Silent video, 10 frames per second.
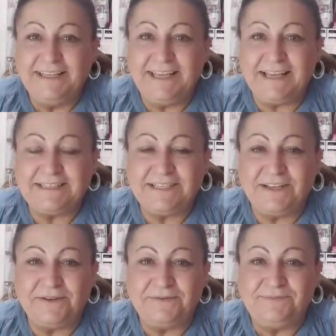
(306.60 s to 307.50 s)
Yeah,
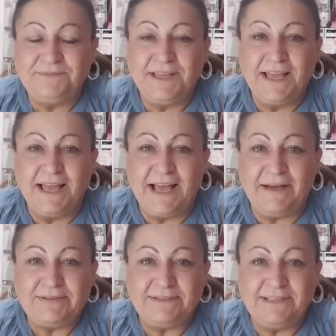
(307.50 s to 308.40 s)
so
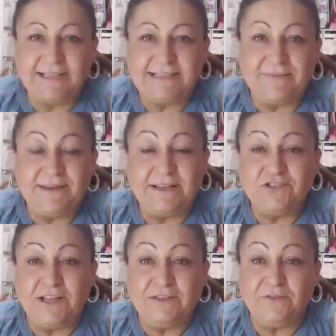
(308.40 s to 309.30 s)
I'm
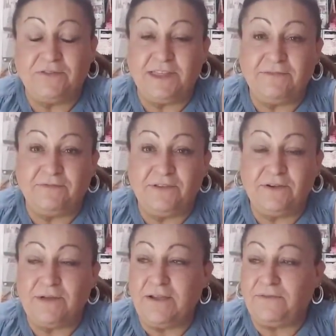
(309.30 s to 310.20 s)
trying to
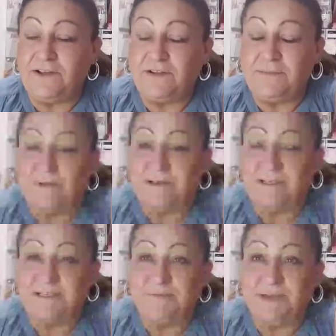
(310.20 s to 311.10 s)
figure out if I'm going to
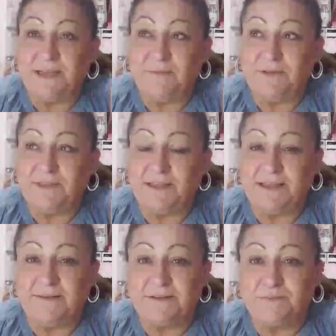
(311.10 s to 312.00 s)
participate with
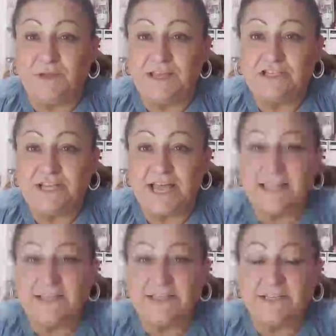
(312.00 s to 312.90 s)
the spring
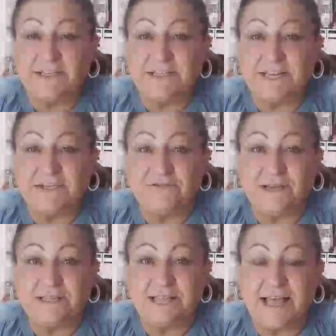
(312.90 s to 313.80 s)
challenge you
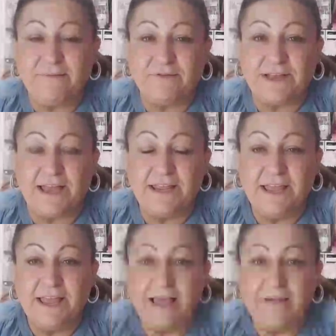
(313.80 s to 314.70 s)
guys have or not.
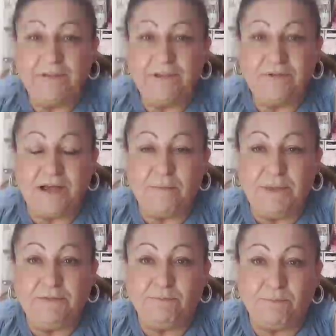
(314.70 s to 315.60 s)
I mean, you know, I'll
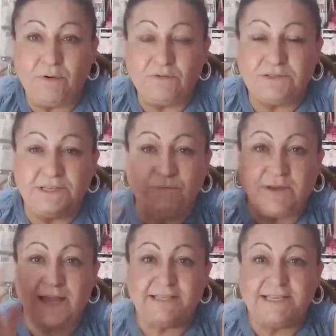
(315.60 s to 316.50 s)
be posting
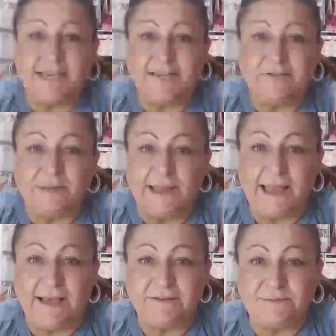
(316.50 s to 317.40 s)
what I did to my
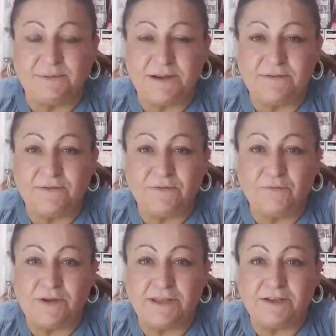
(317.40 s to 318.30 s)
house, but I don't know if you
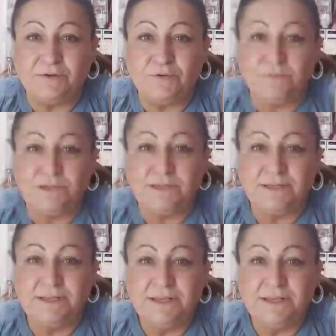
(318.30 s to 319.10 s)
want to include me.